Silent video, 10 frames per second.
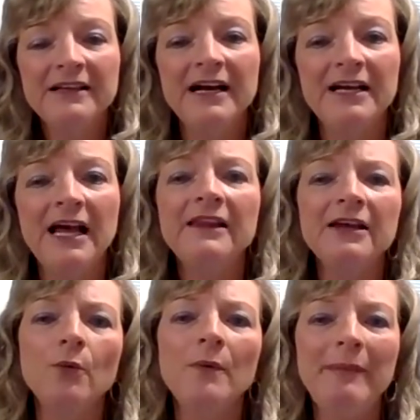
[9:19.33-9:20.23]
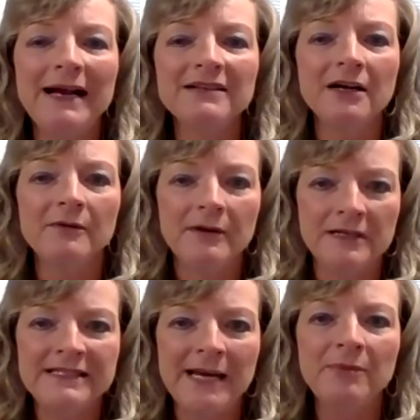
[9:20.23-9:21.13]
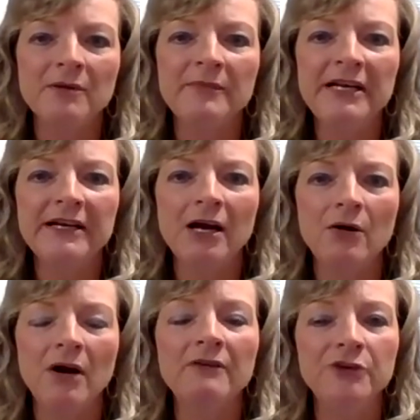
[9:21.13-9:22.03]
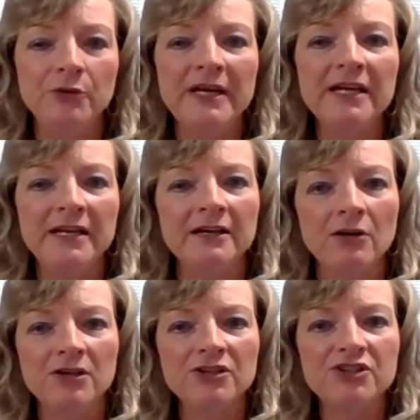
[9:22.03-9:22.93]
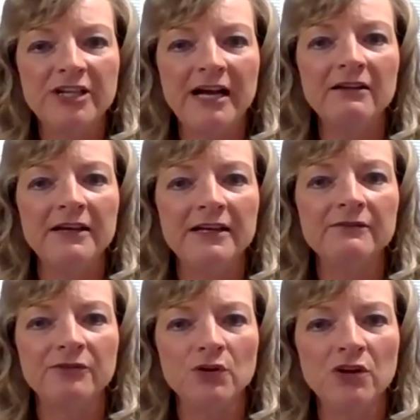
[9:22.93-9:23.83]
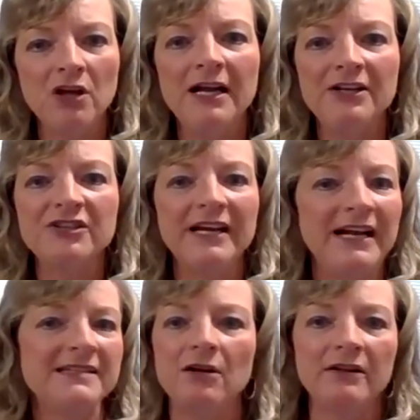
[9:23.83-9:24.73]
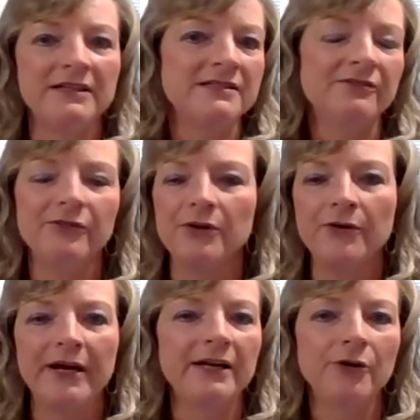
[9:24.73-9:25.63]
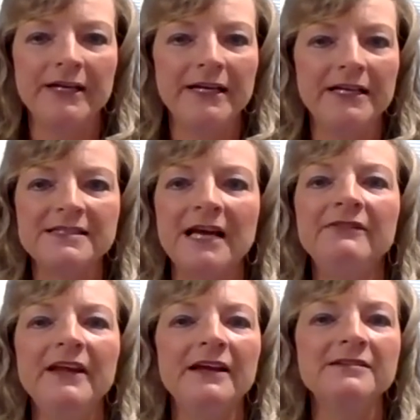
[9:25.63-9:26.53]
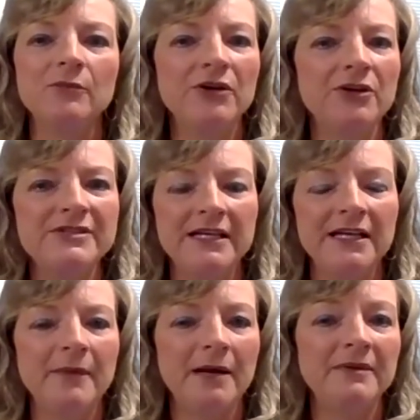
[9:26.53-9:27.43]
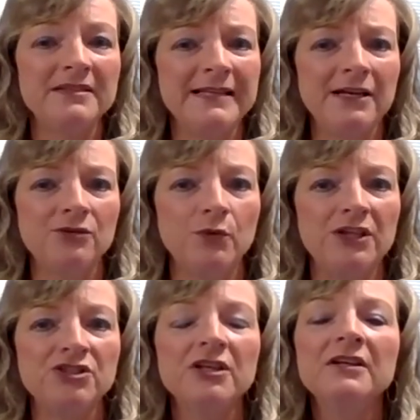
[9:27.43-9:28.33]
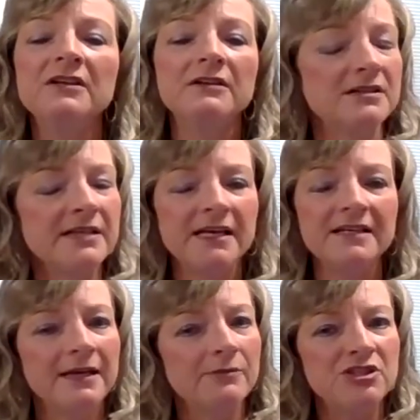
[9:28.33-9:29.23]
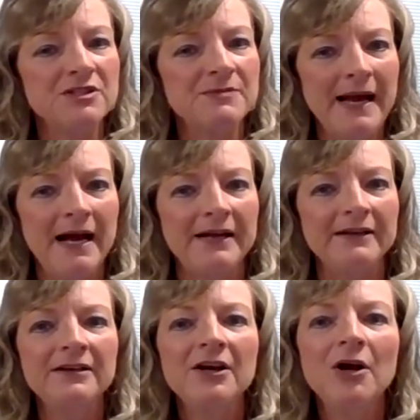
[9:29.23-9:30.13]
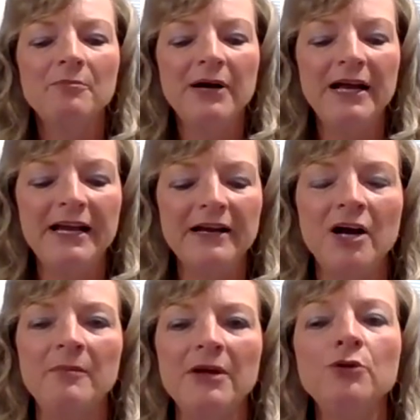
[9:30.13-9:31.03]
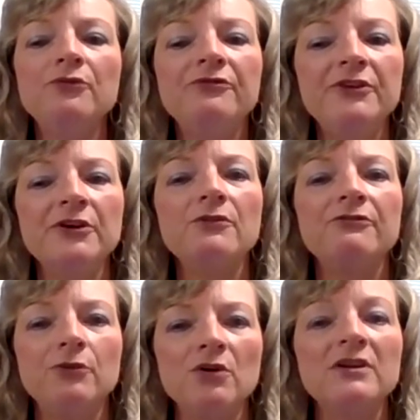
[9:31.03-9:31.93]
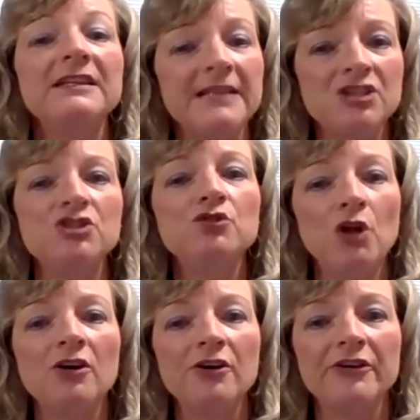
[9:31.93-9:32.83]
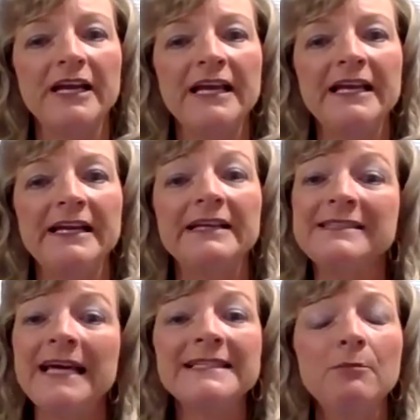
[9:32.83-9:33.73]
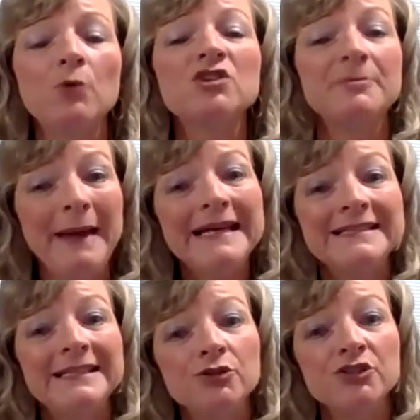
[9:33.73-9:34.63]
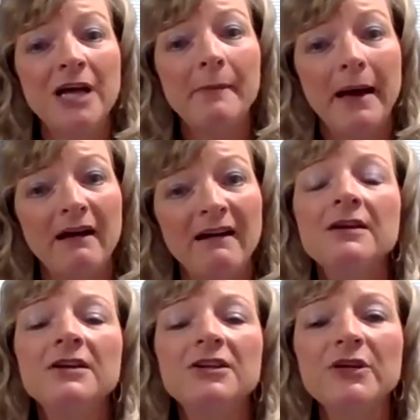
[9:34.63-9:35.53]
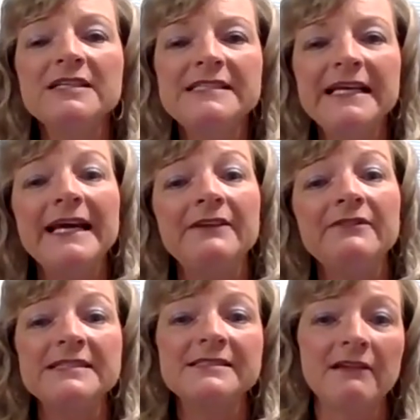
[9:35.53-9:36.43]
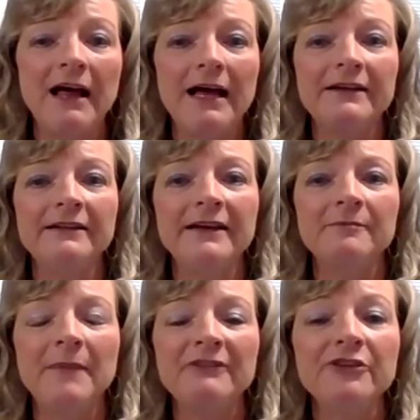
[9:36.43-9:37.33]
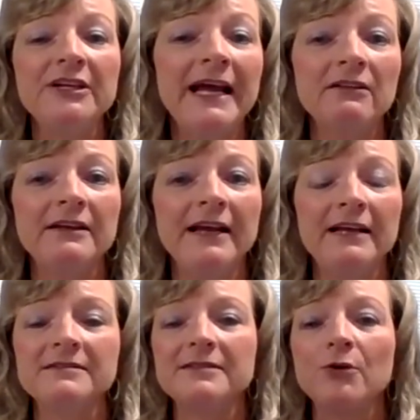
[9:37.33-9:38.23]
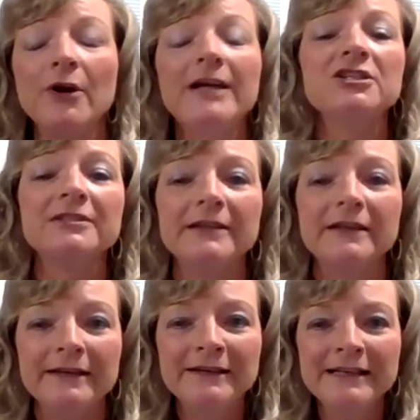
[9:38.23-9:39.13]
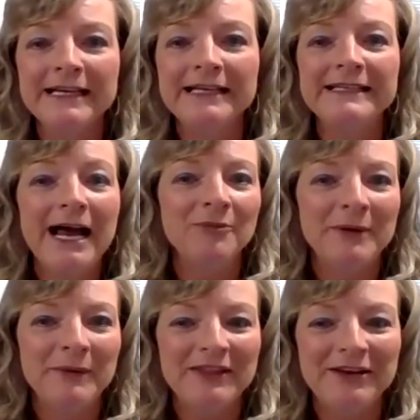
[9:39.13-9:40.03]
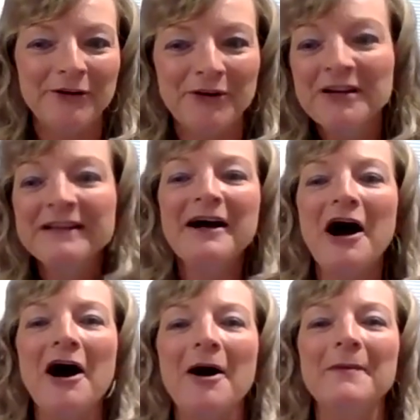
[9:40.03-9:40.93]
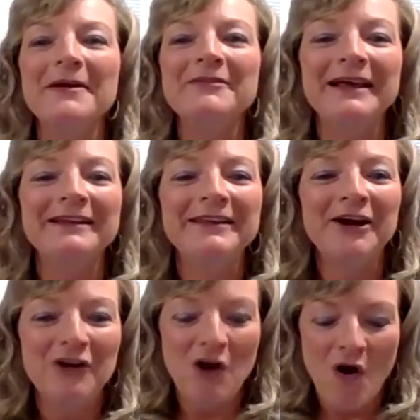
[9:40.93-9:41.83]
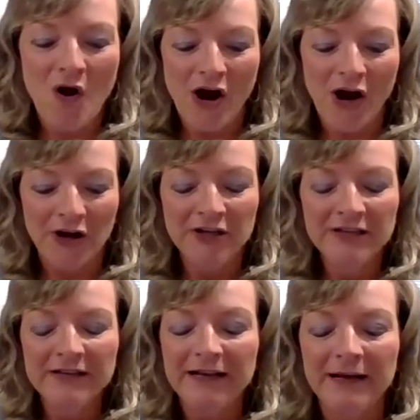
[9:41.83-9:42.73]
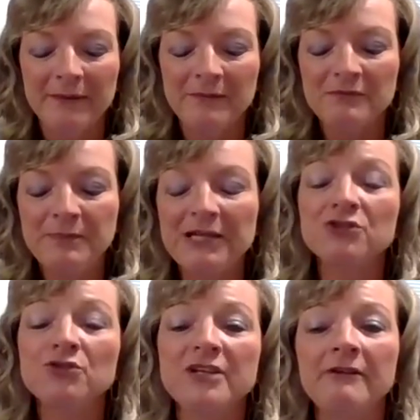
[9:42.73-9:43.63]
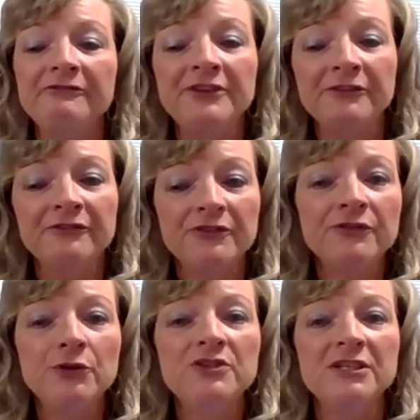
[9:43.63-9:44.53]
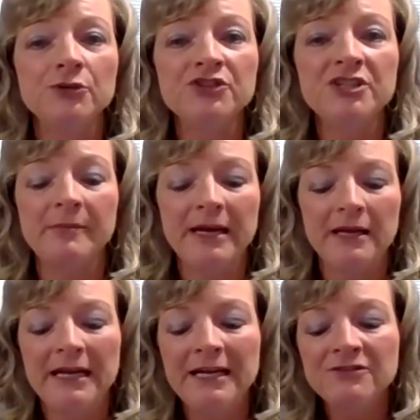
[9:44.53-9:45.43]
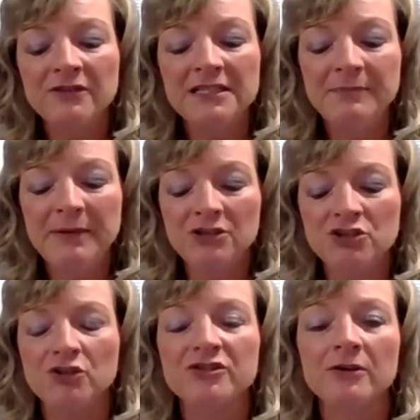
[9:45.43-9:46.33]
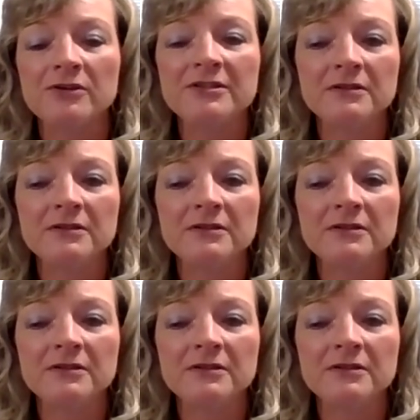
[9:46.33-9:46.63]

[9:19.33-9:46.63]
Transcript: And then going back to our example a minute ago of you eating a large salad for lunch that has all these different great ingredients, and then someone who's eating maybe a sandwich, not saying sandwich is bad, but you feel full, it takes you longer to eat, and it takes up more space in your stomach. You can see in this slide that my friend Helen has so graciously endowed me with here, that there are pictures of different foods in your stomach, and each of these pictures are